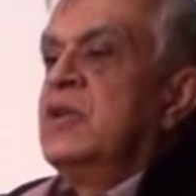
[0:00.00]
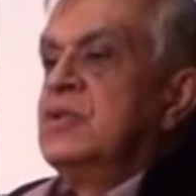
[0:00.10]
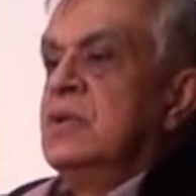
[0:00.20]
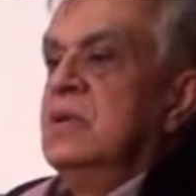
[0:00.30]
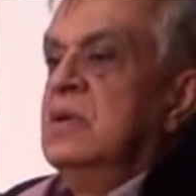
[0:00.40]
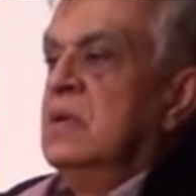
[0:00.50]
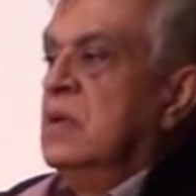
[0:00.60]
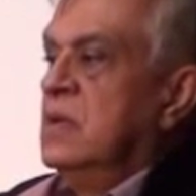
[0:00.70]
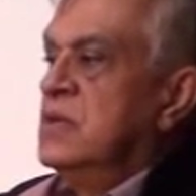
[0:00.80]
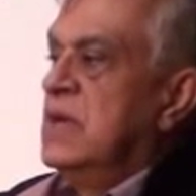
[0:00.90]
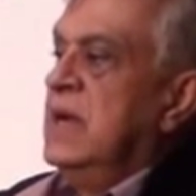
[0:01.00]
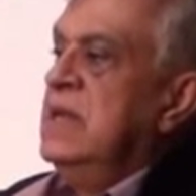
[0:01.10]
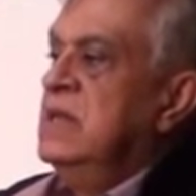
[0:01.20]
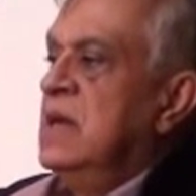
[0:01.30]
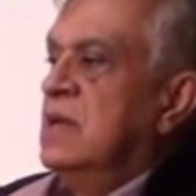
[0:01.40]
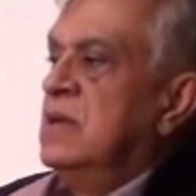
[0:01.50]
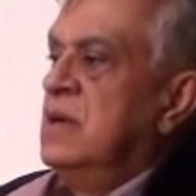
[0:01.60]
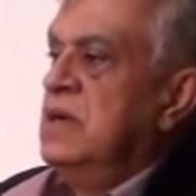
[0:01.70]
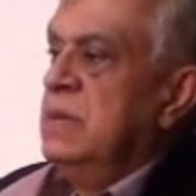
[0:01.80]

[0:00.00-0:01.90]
Paksha, studying the other,